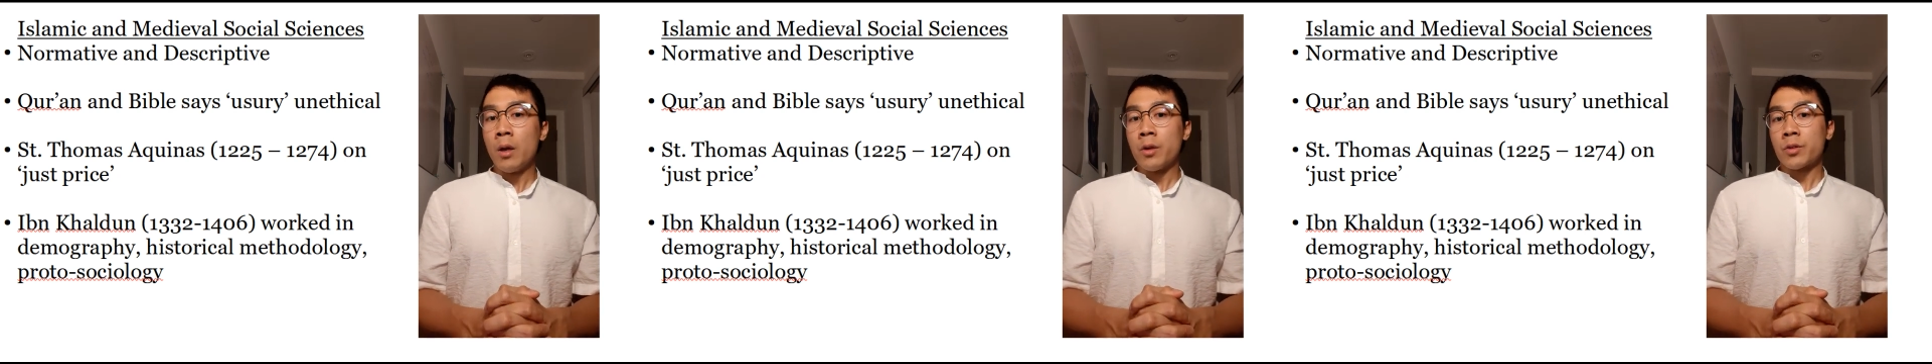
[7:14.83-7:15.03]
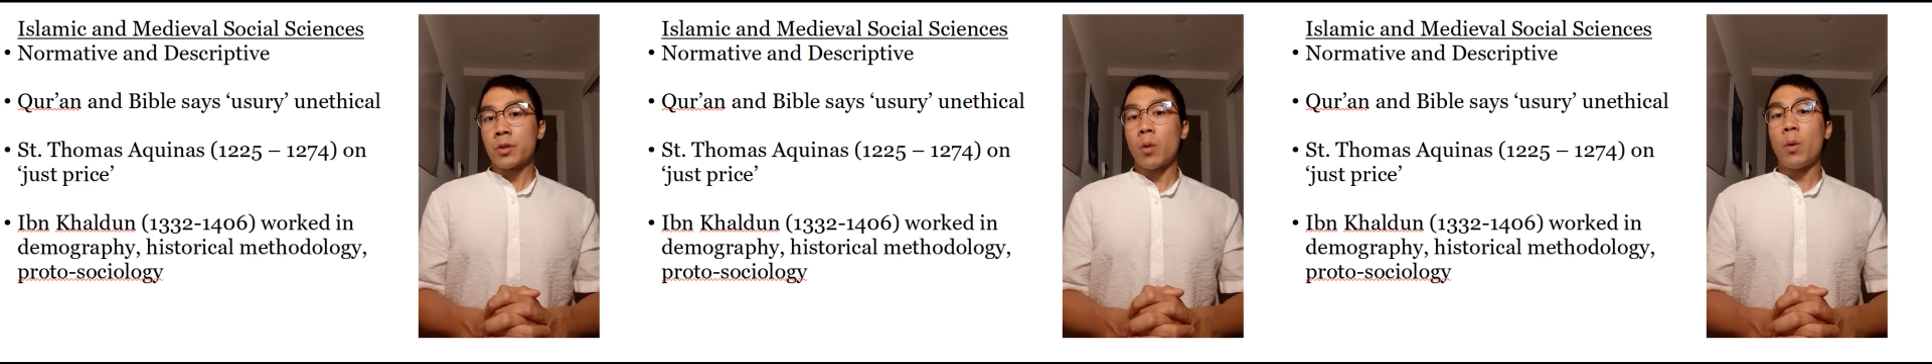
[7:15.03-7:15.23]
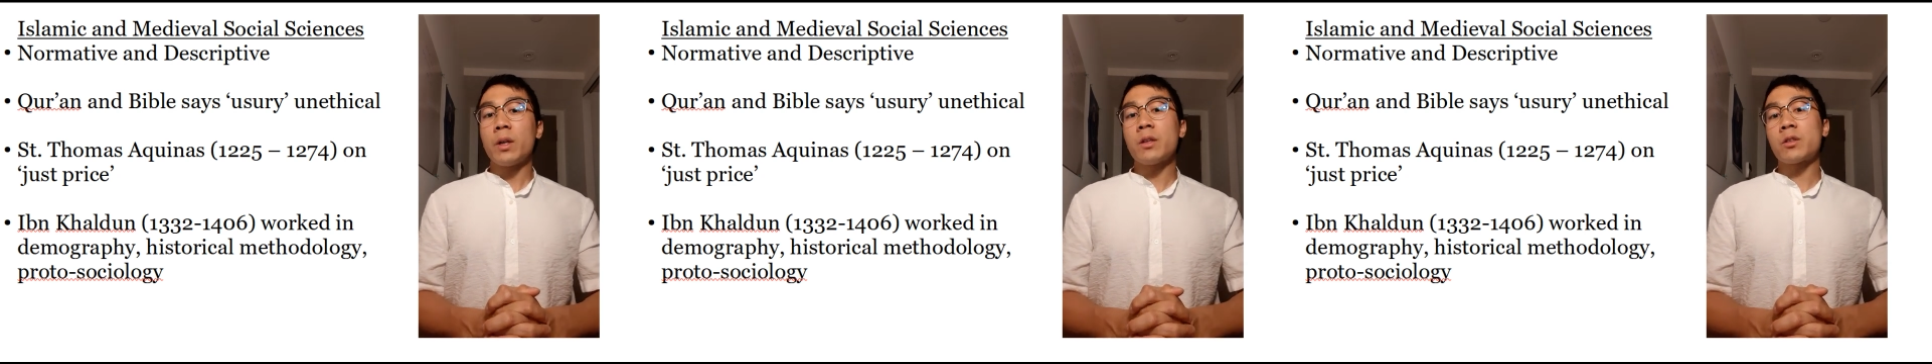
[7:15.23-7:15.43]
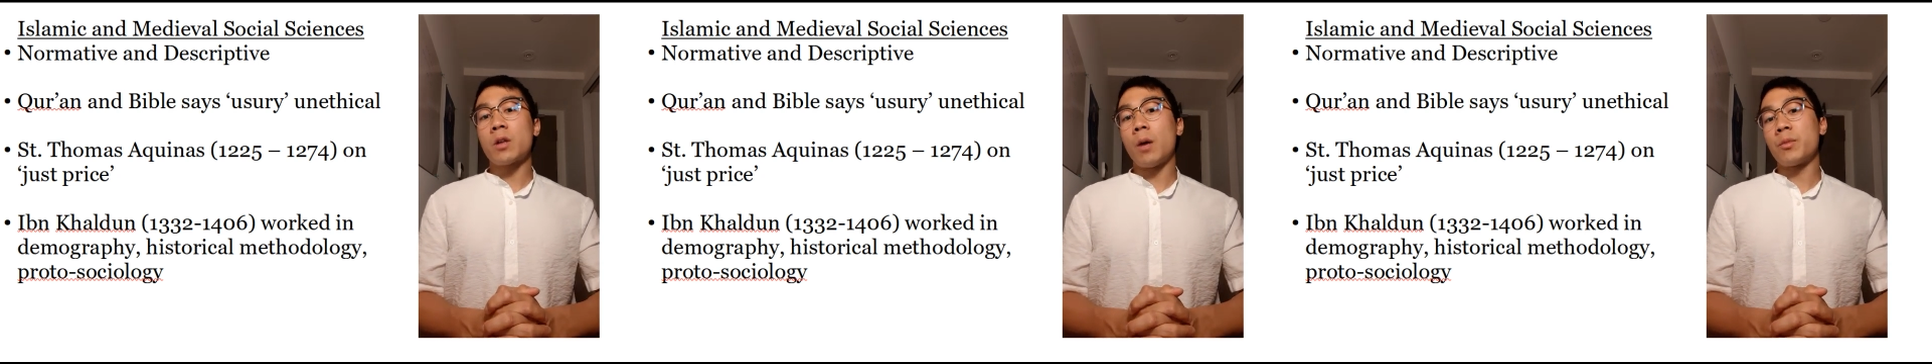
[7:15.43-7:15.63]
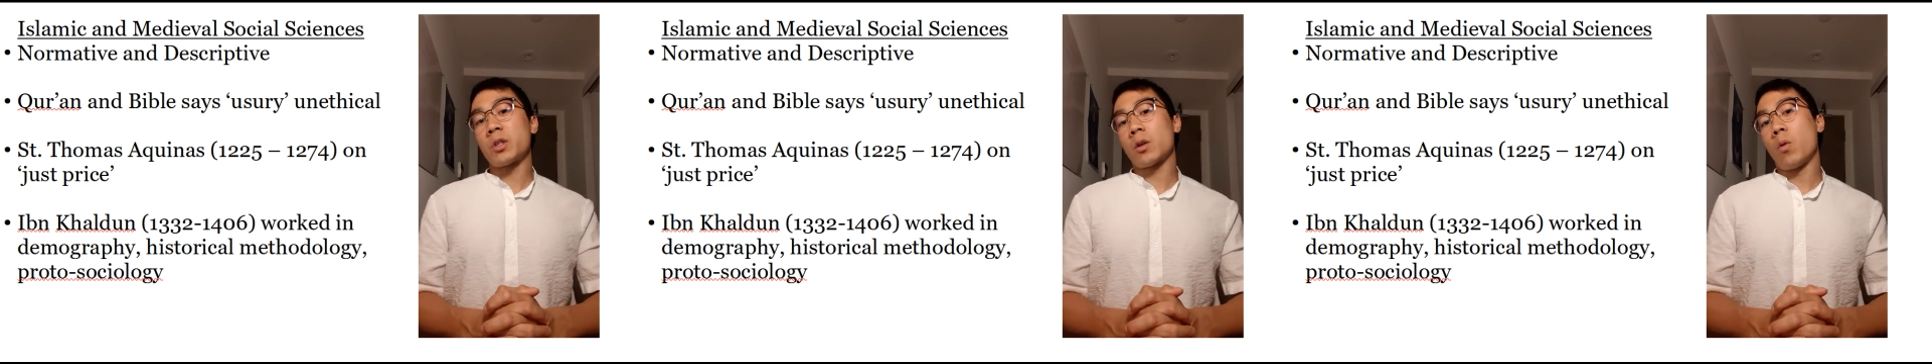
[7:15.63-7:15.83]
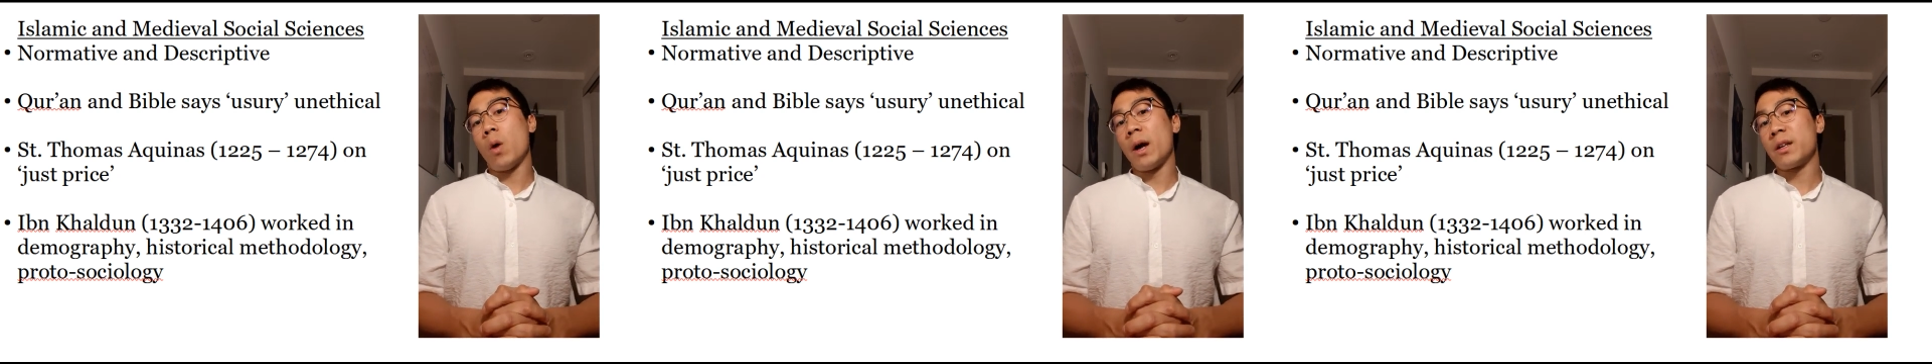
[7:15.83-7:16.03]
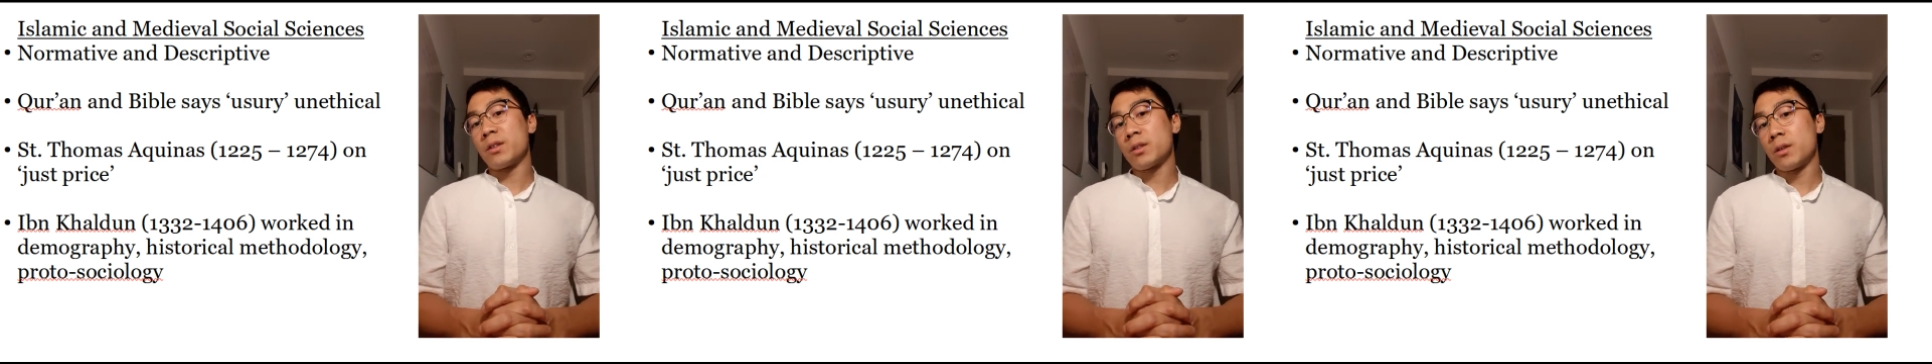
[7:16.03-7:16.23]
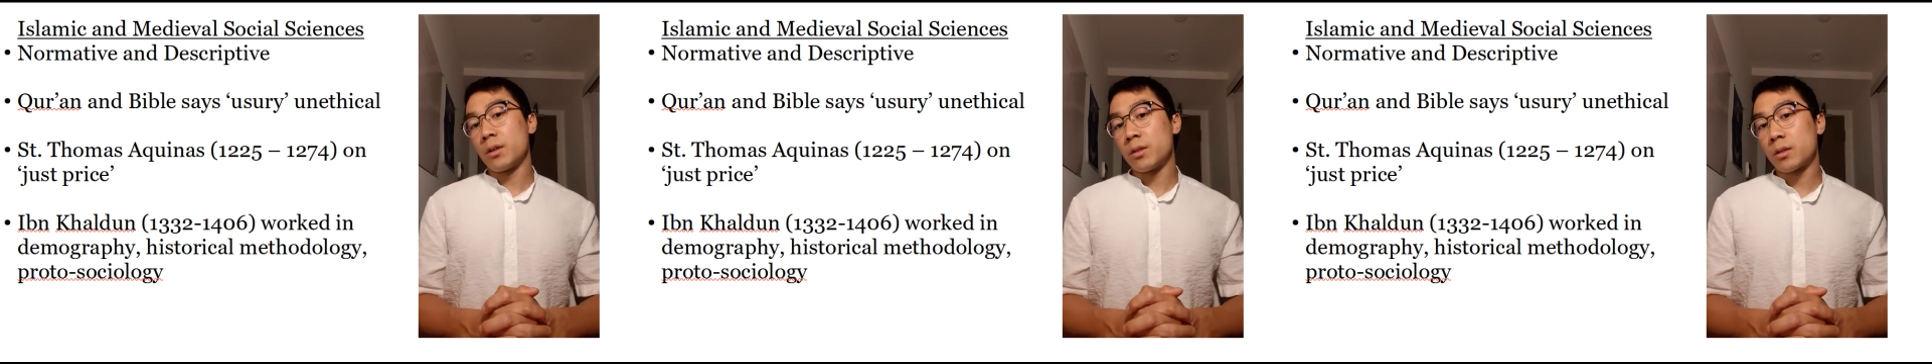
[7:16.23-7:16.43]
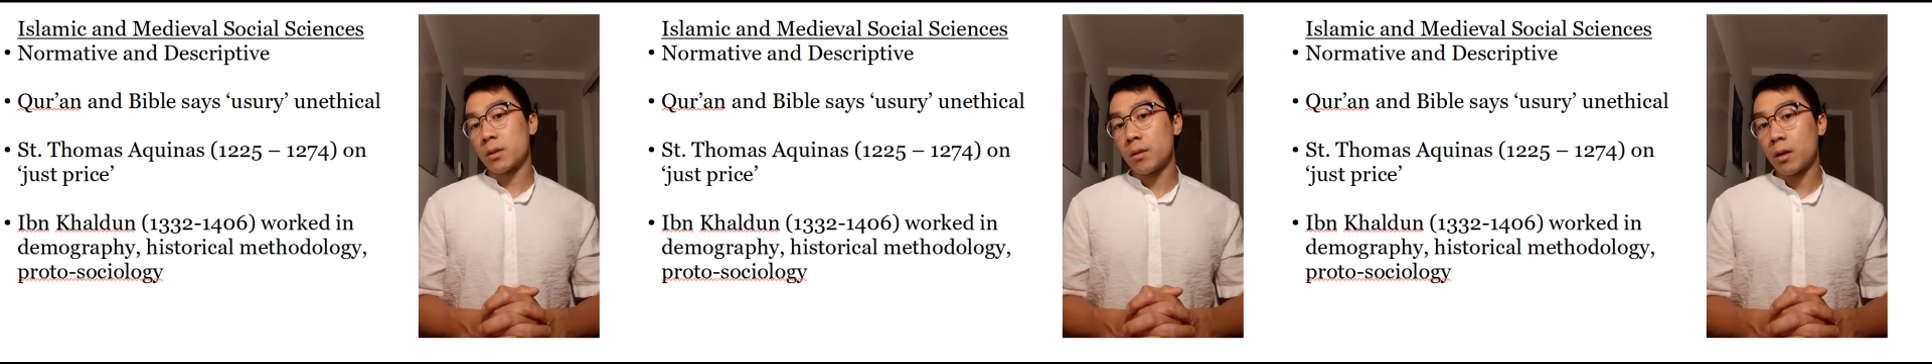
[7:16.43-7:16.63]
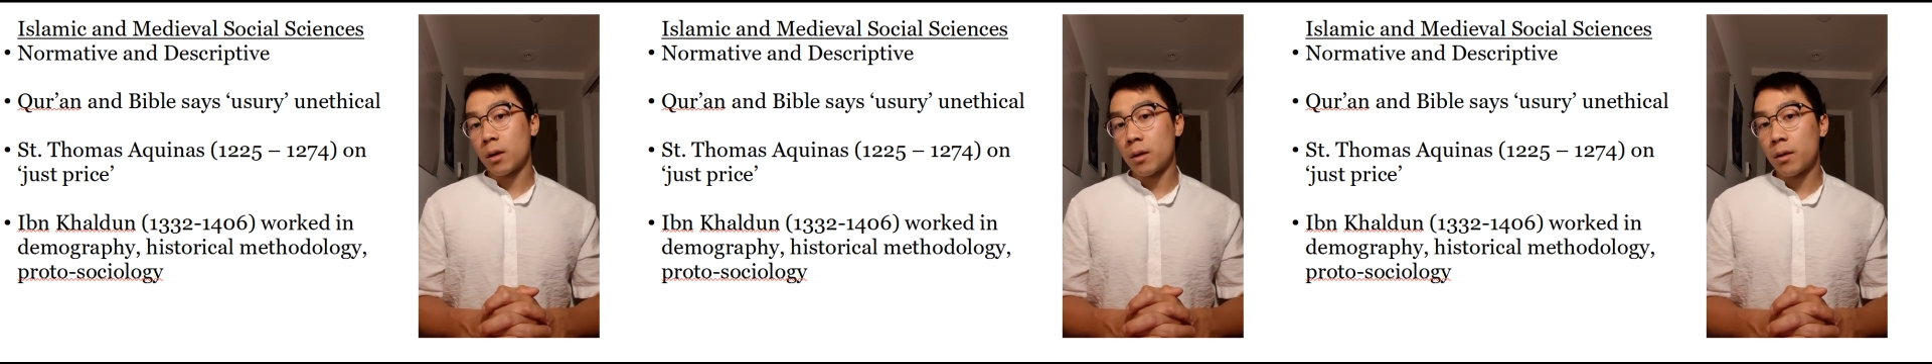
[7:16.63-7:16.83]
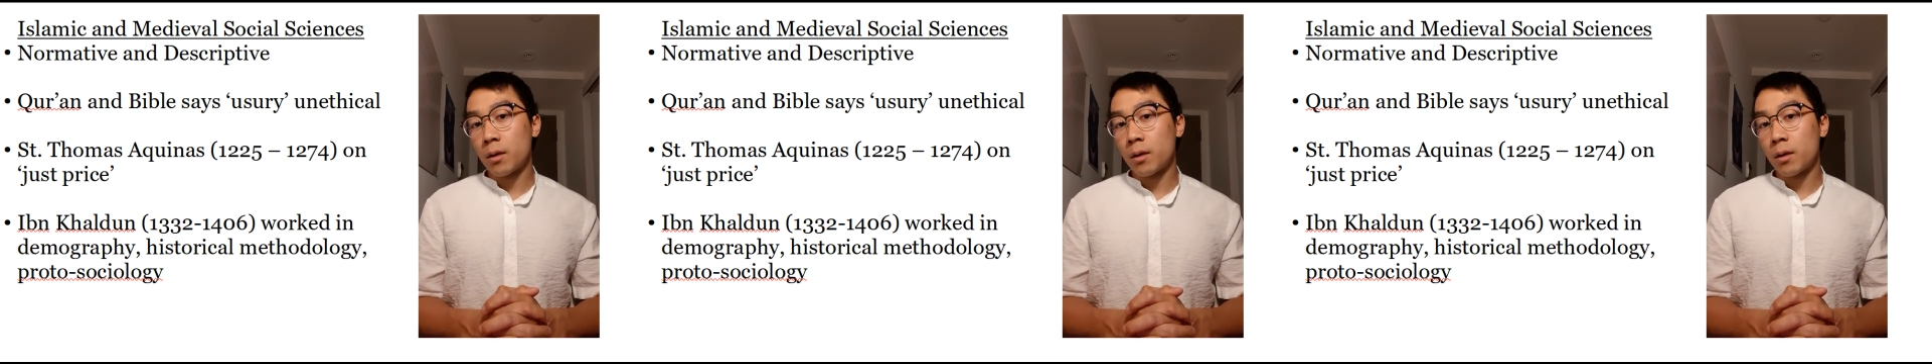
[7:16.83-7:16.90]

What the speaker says: So what is Thomas Aquinas's